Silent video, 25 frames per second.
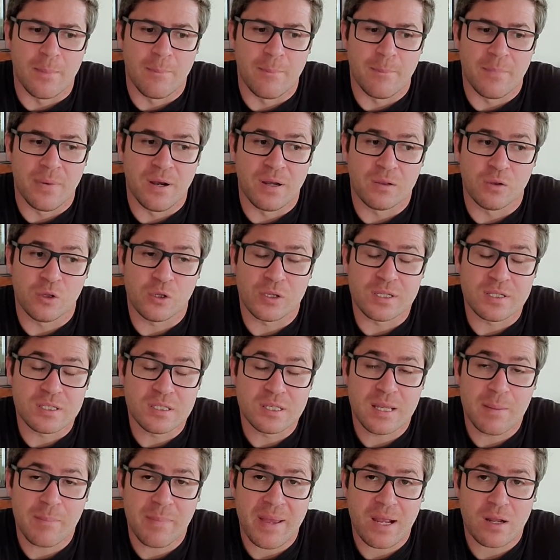But looking to
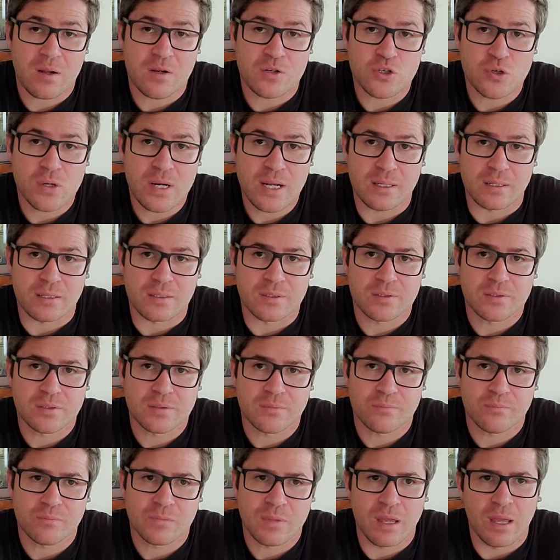get back on track.
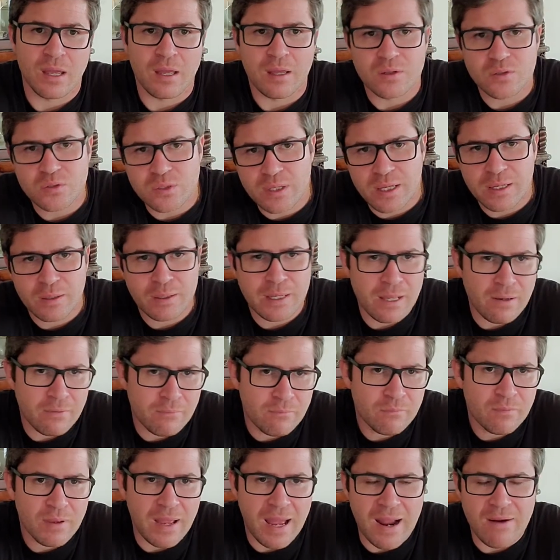And
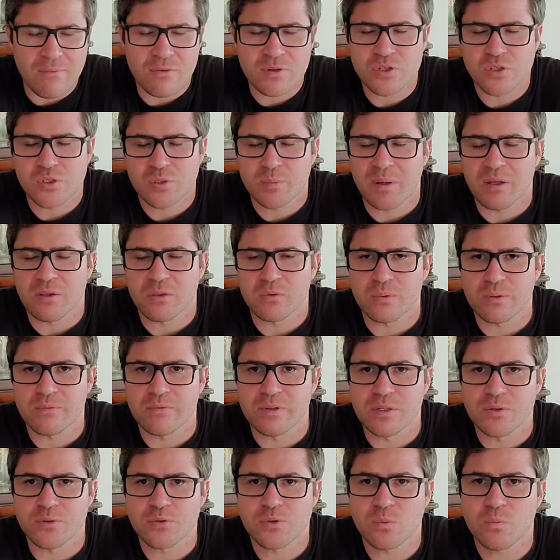again, average is about 3
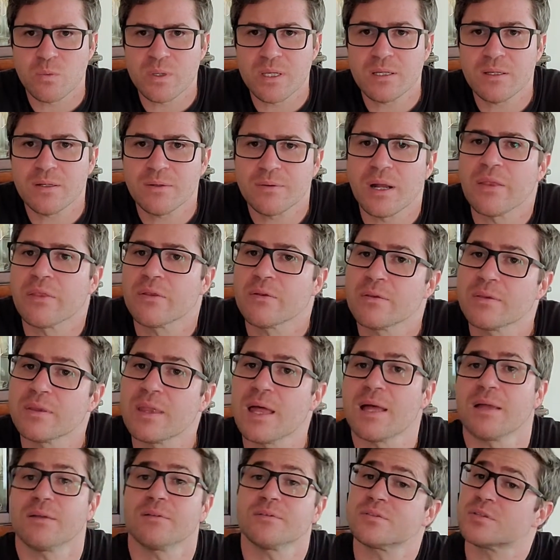videos a week. Other than
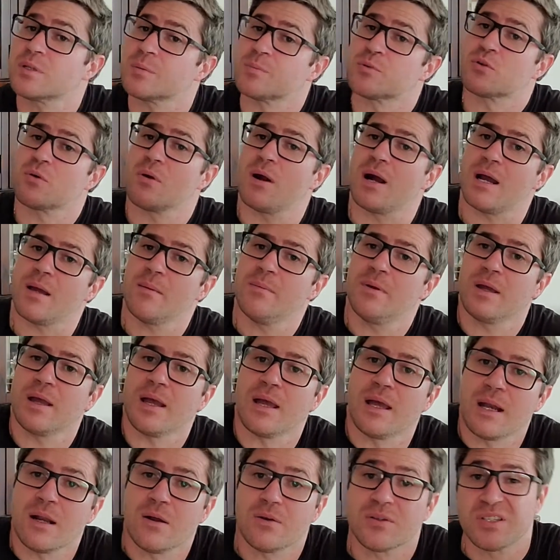that, subscribe,
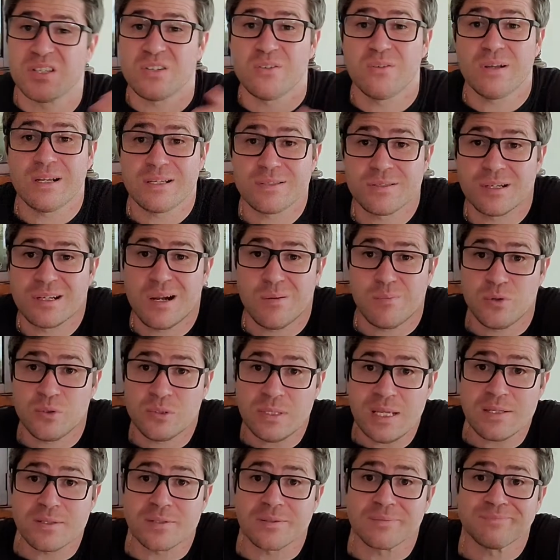and I'll see you guys in a couple of
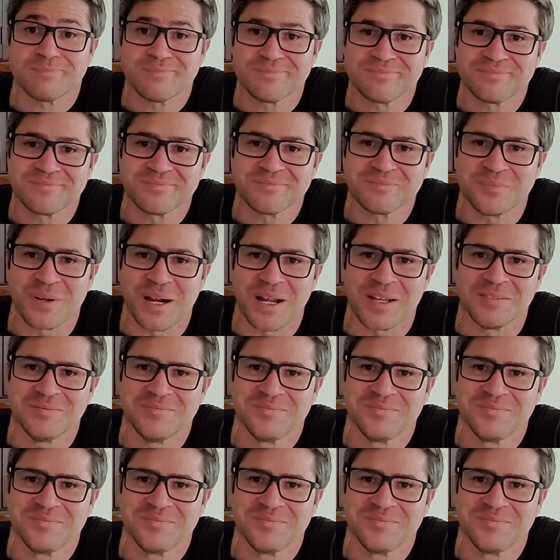days. Bye.